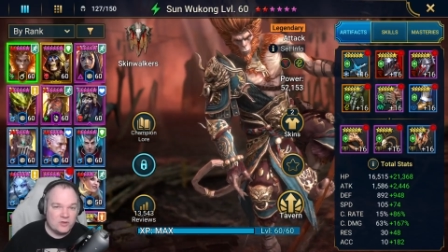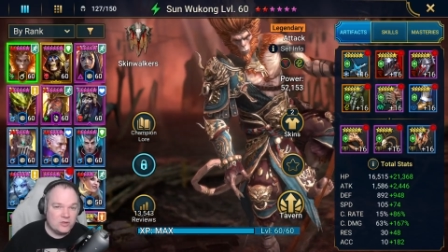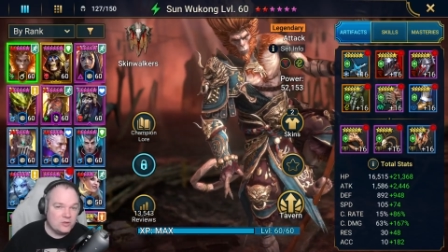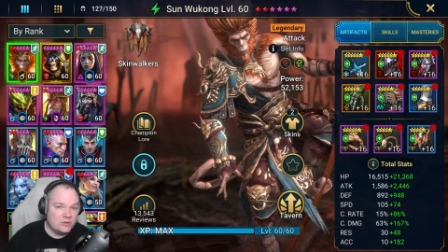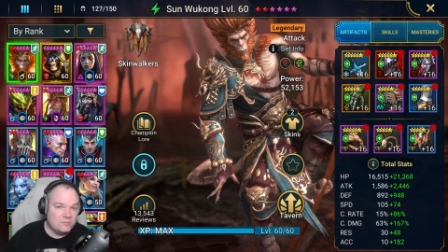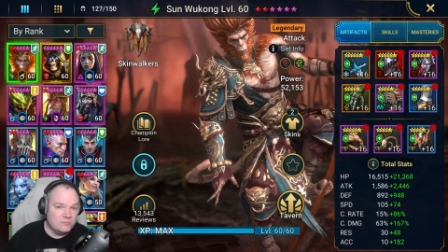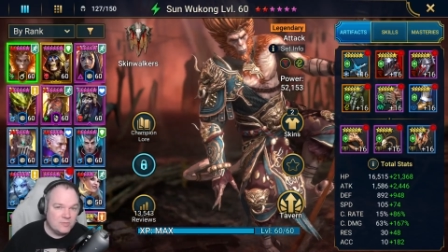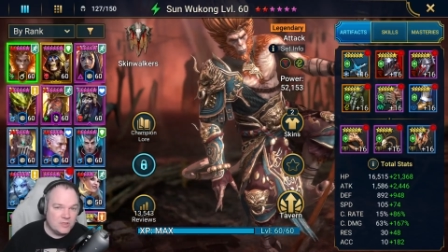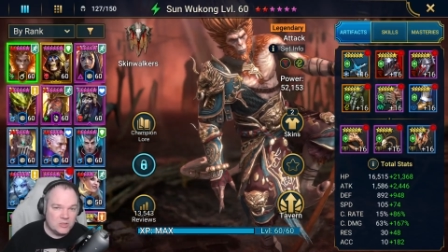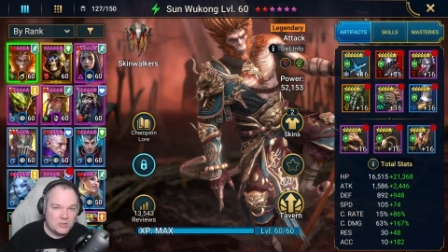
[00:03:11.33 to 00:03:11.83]

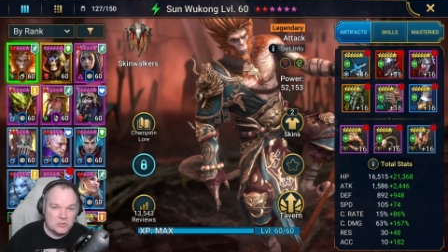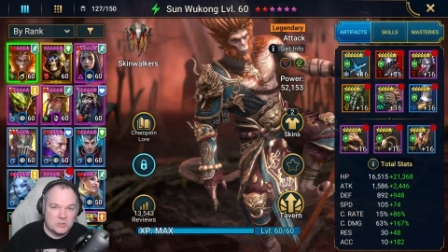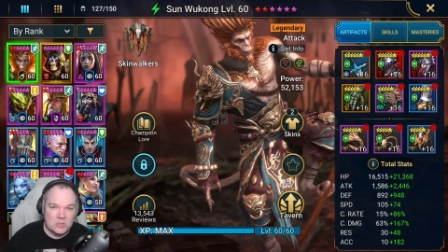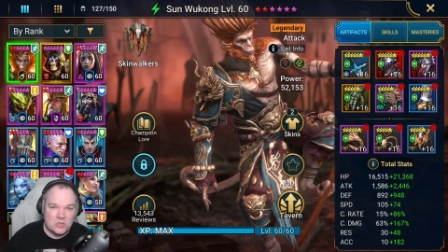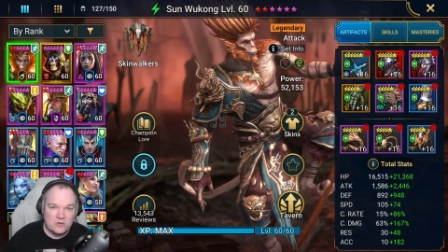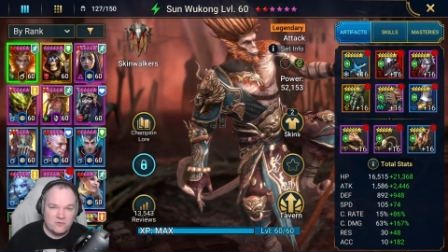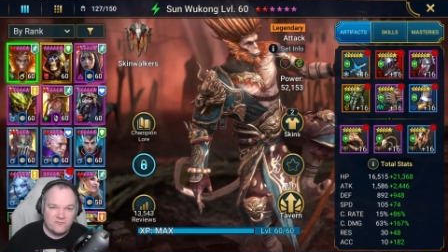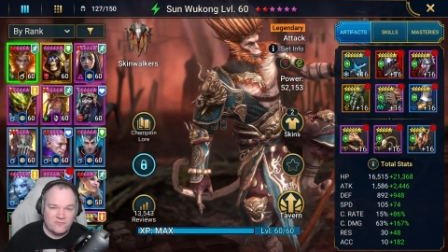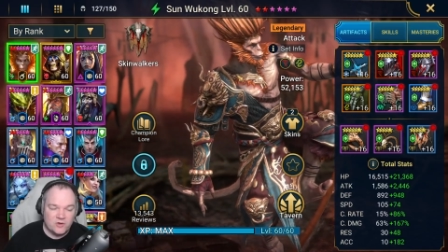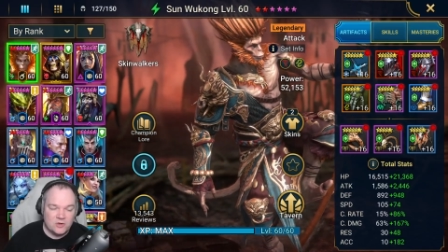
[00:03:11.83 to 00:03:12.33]
good
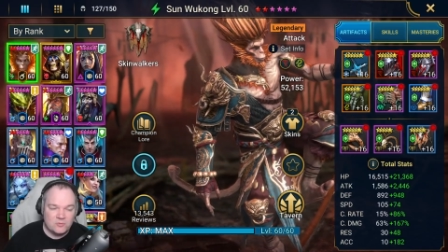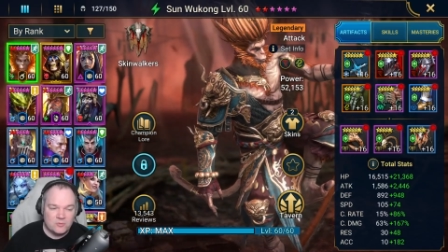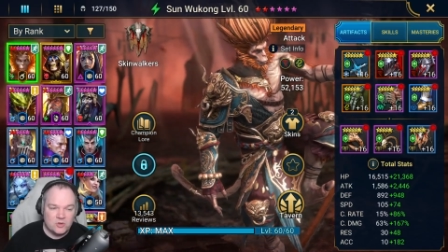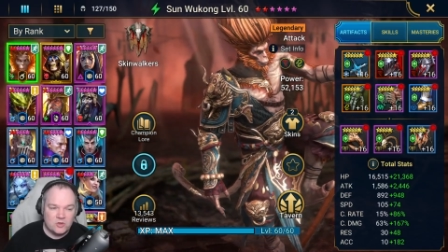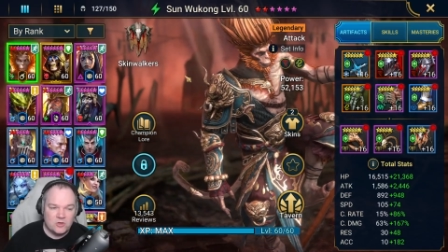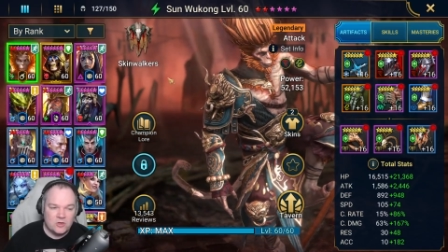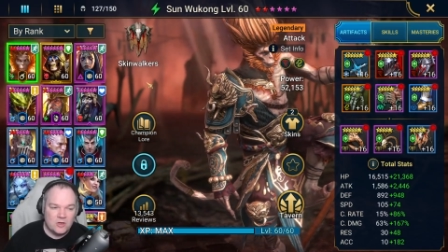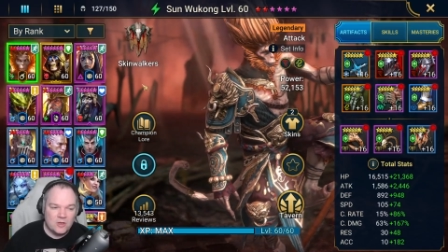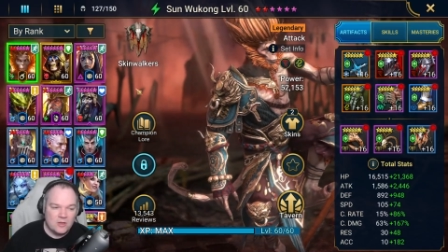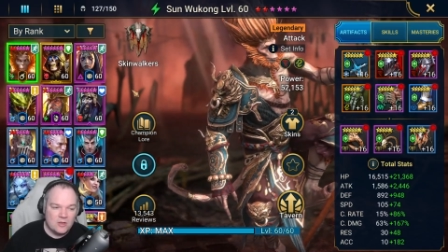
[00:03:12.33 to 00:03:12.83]
Minotaur
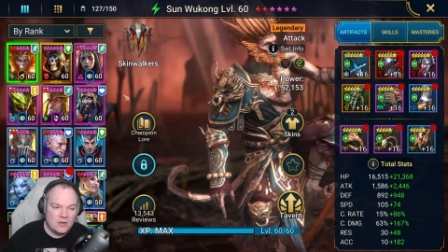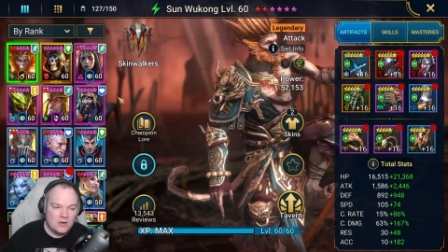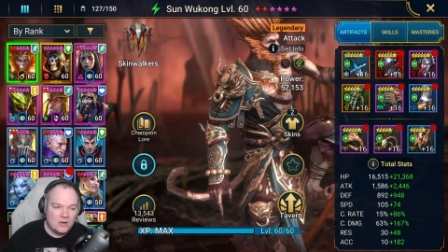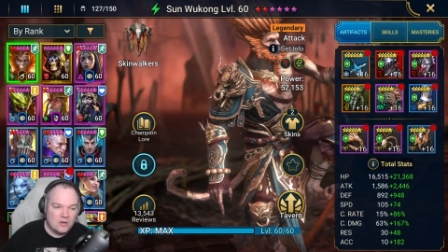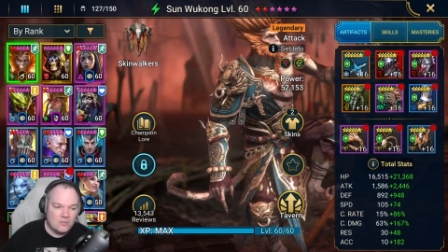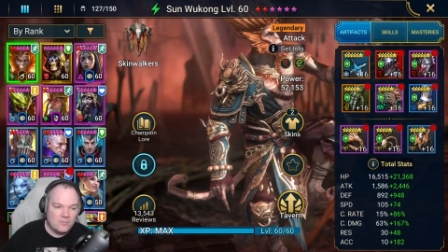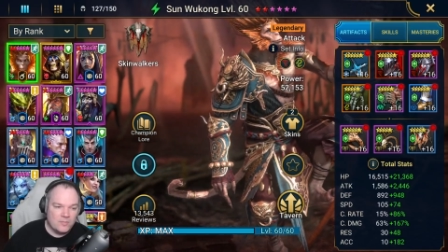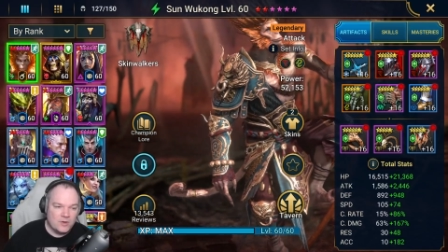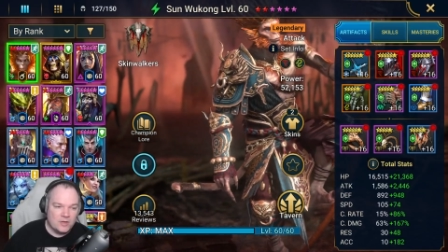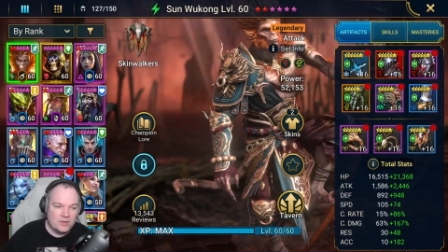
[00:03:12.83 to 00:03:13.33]
farmer,
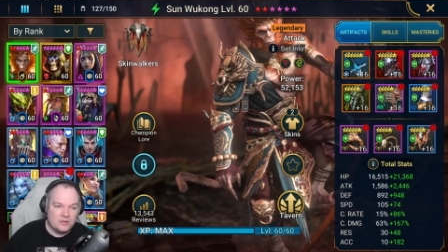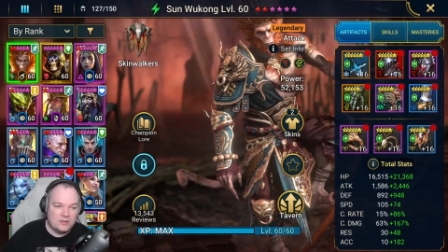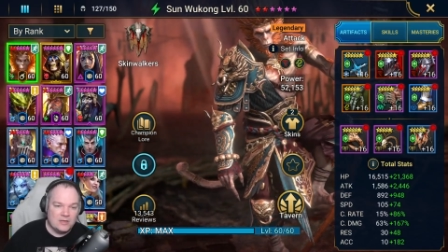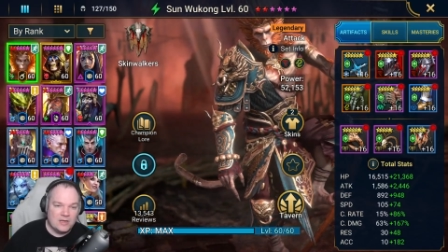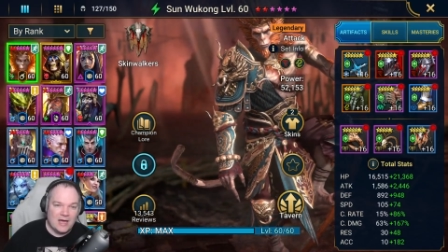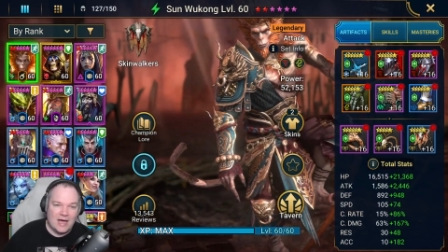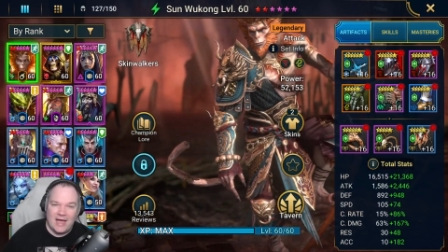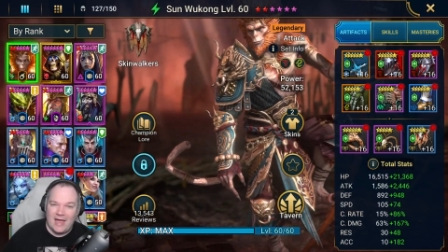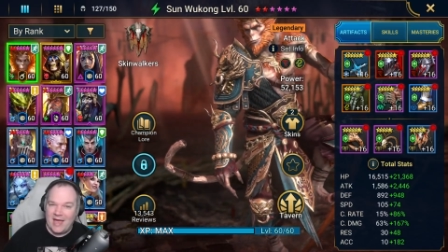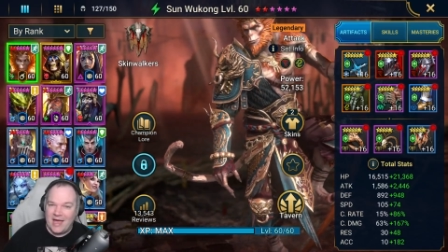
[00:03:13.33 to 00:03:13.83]
but
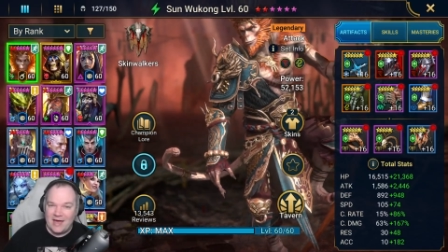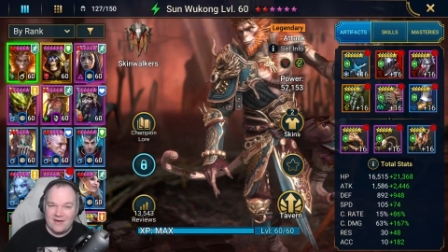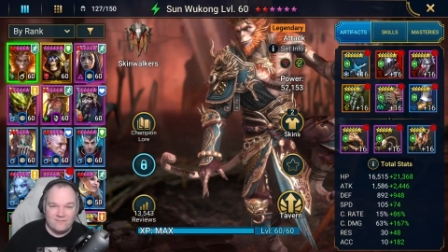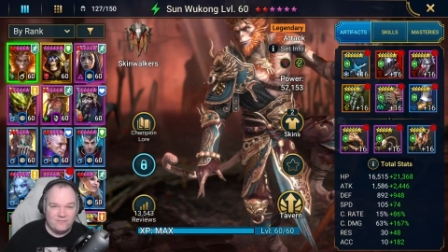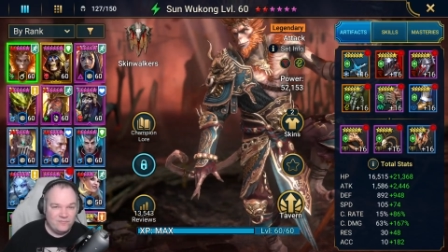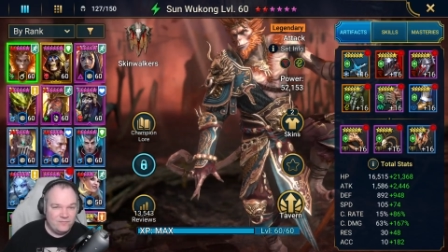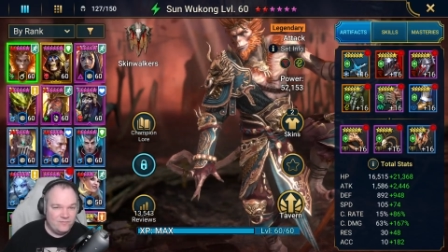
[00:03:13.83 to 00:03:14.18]
I have